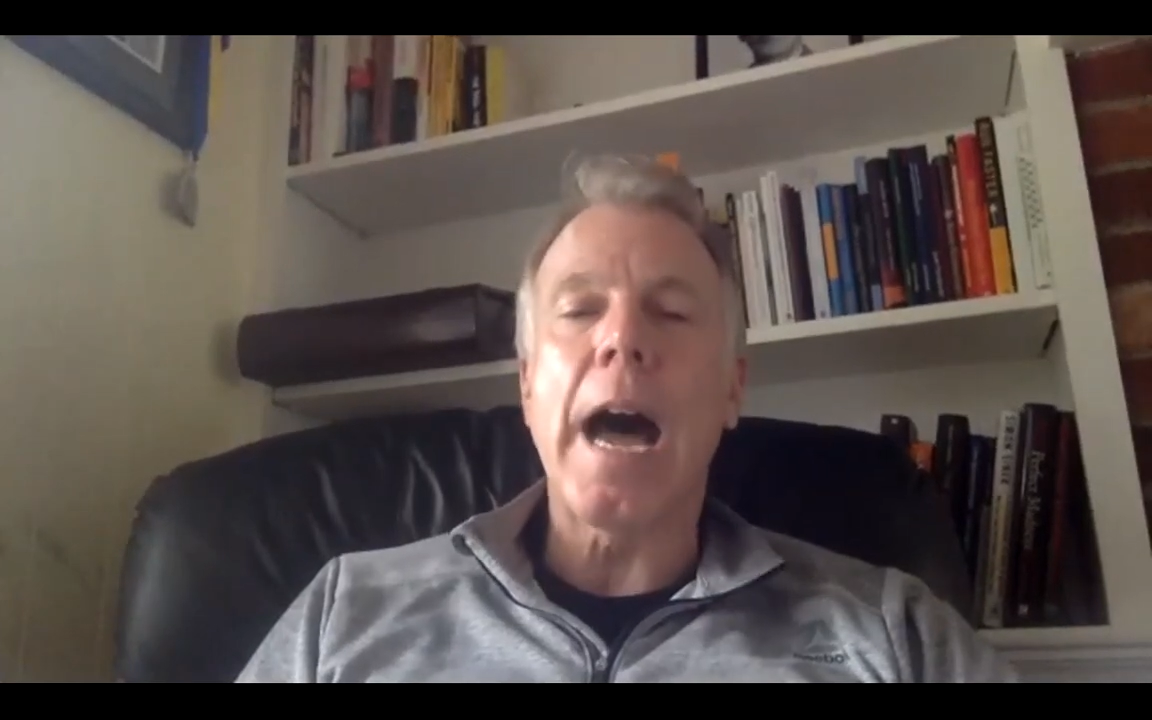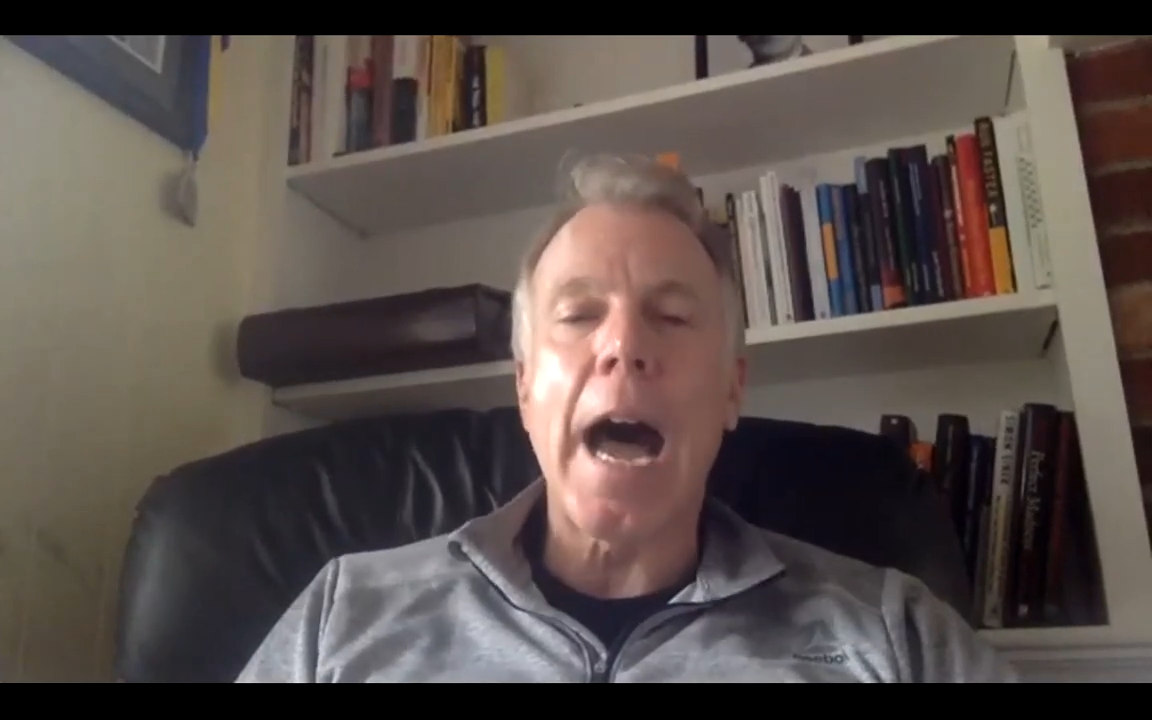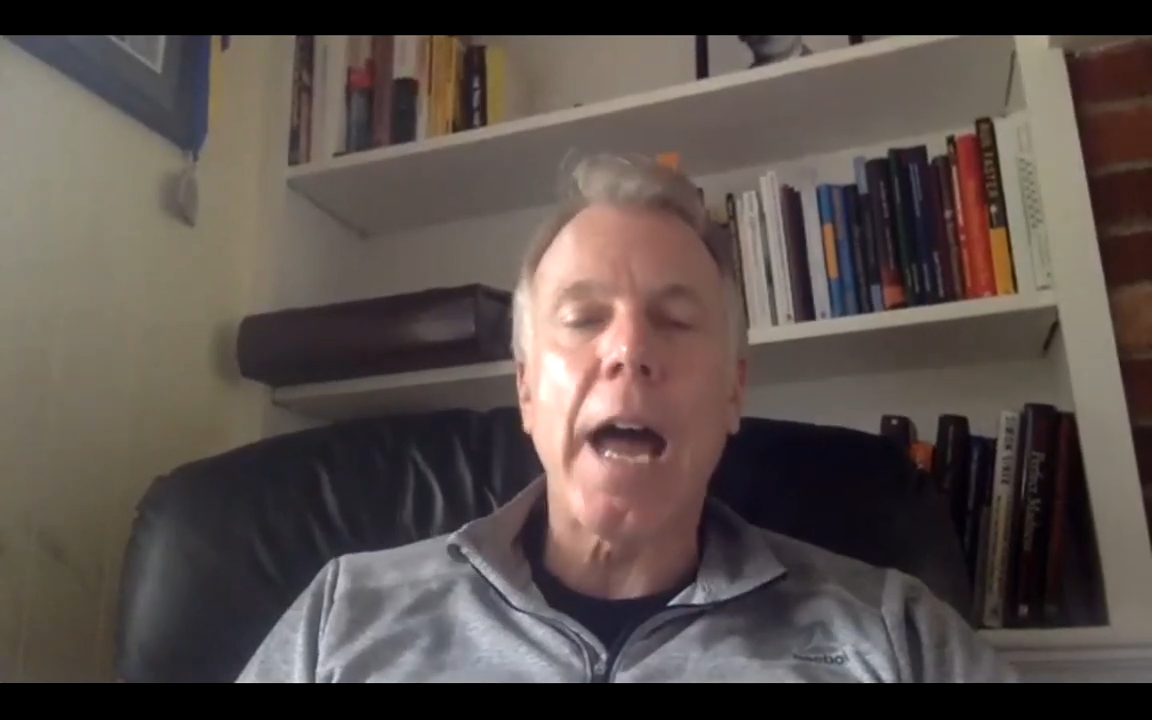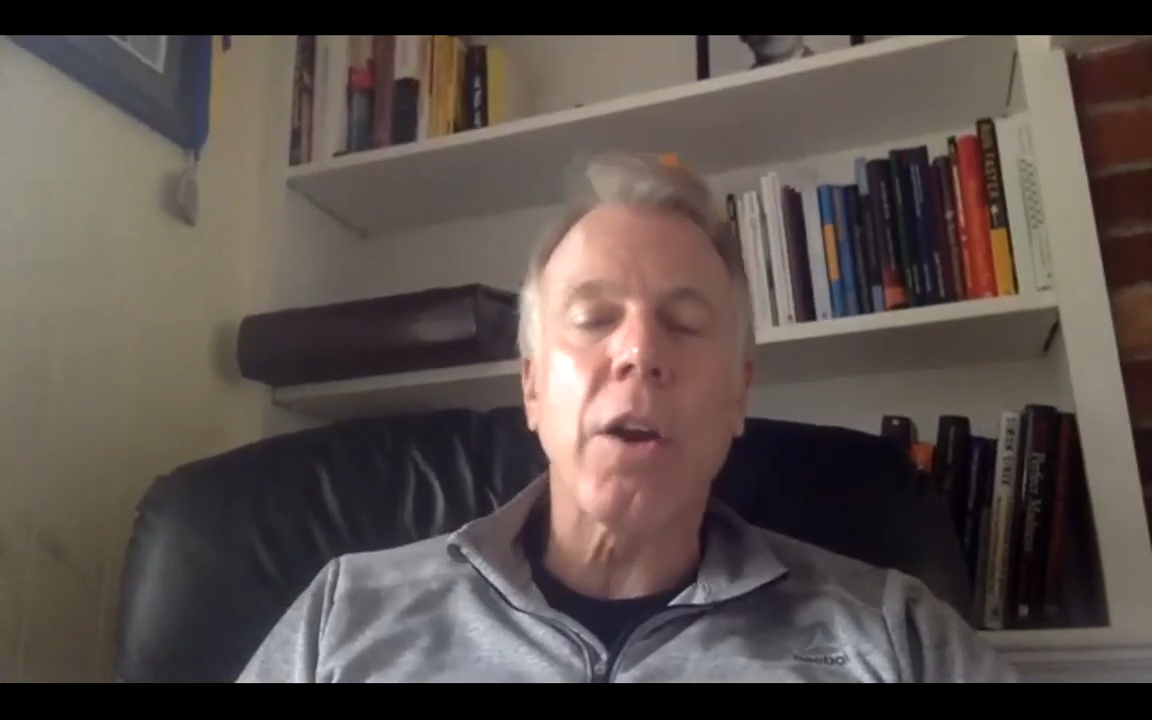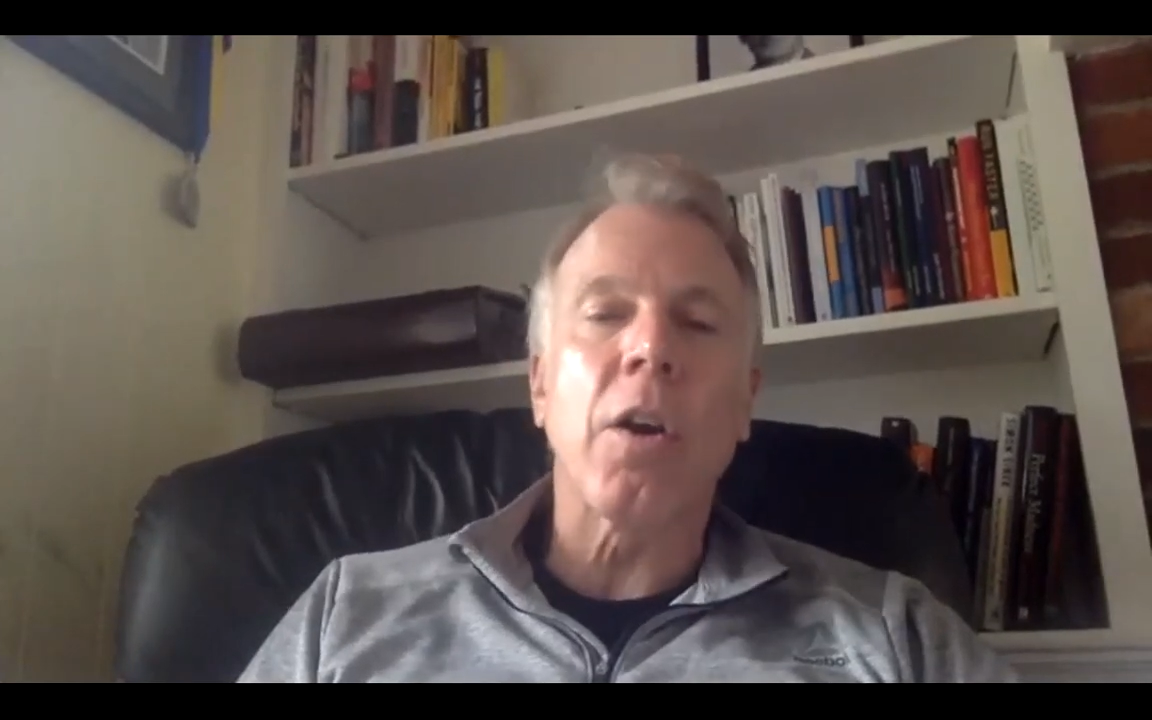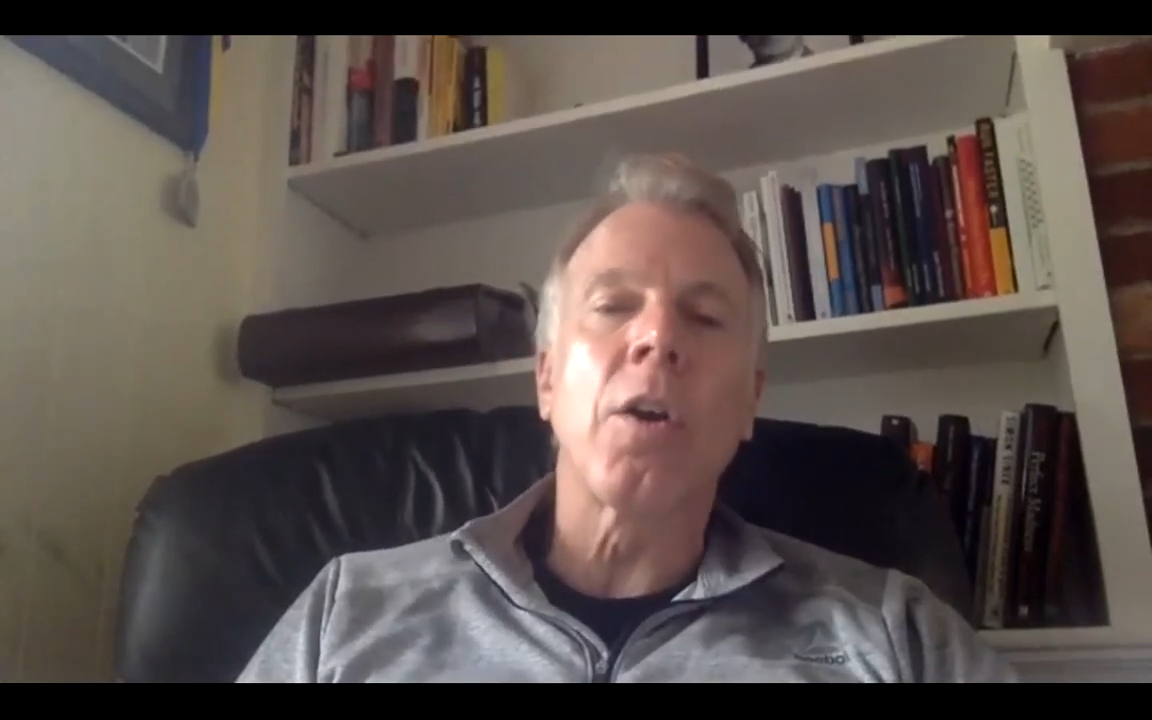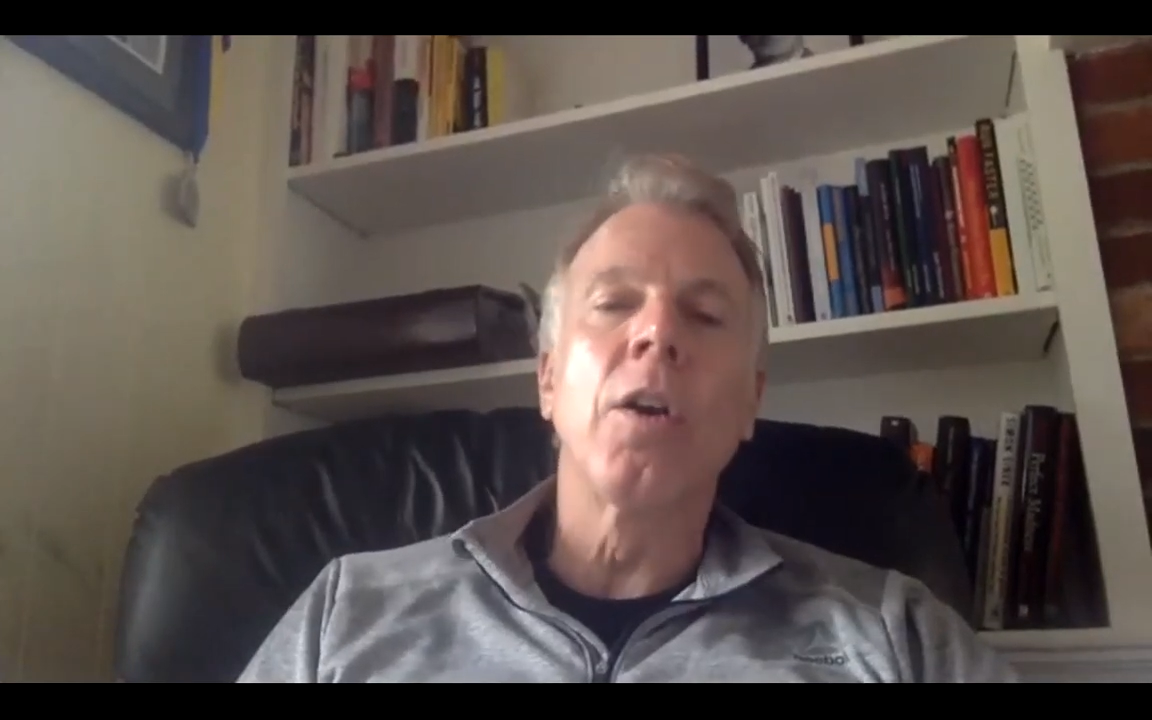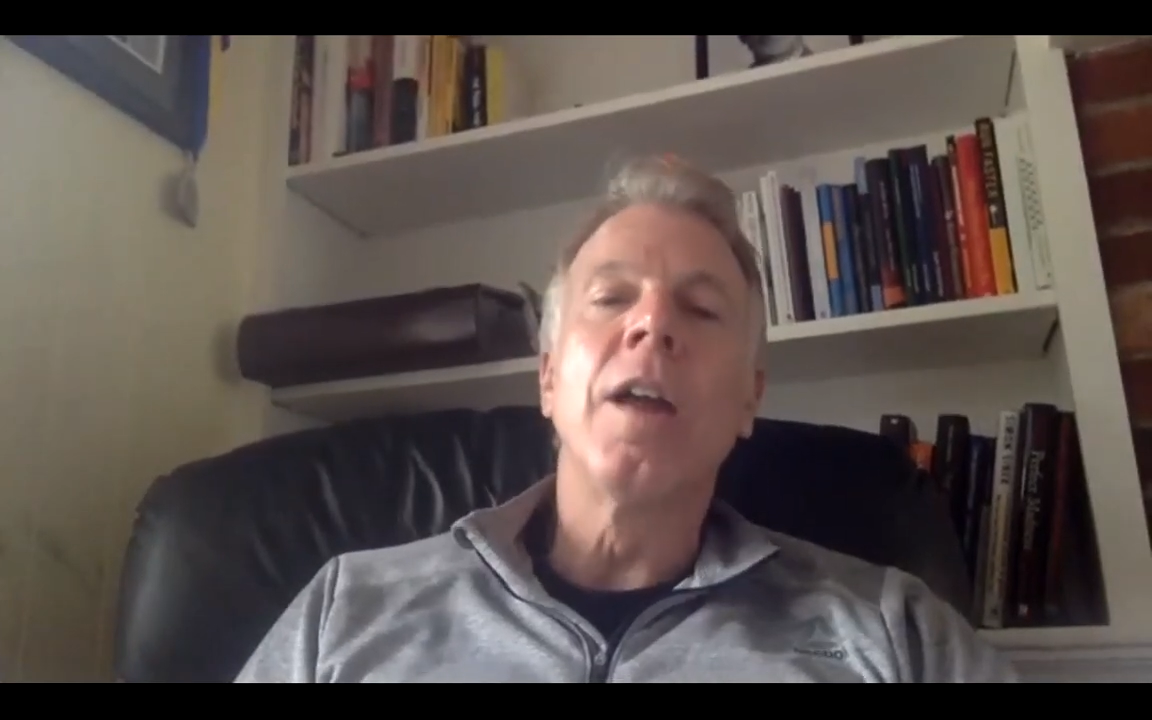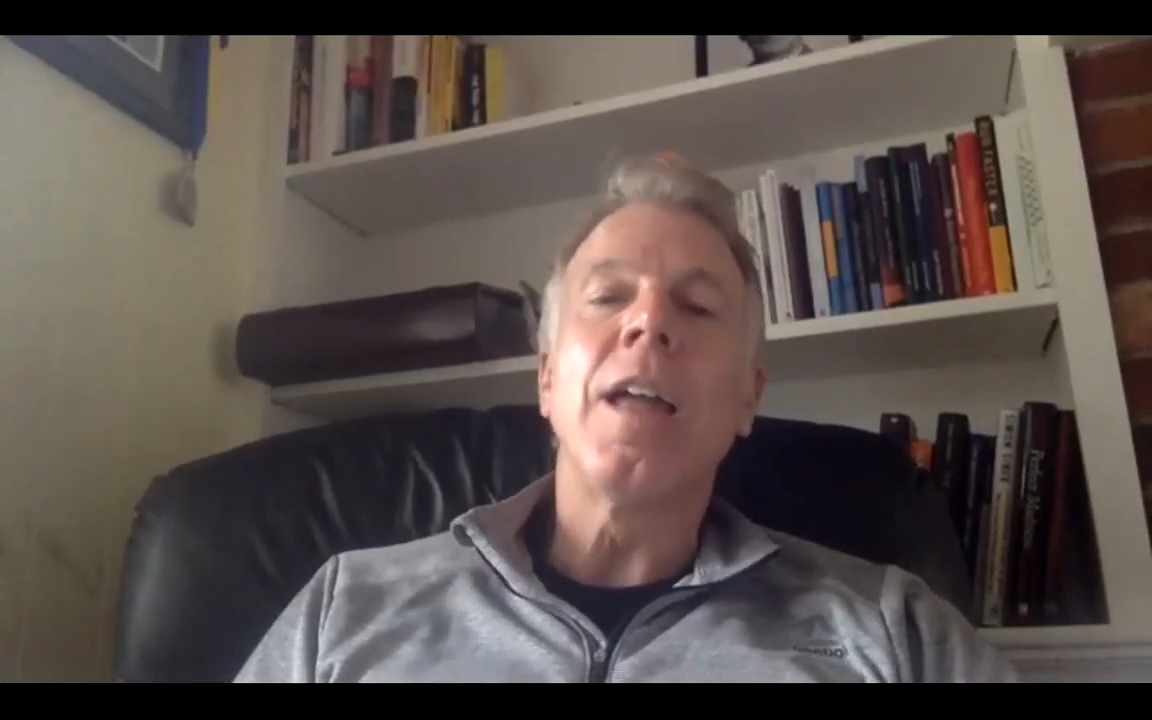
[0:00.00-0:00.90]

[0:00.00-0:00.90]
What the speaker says: honor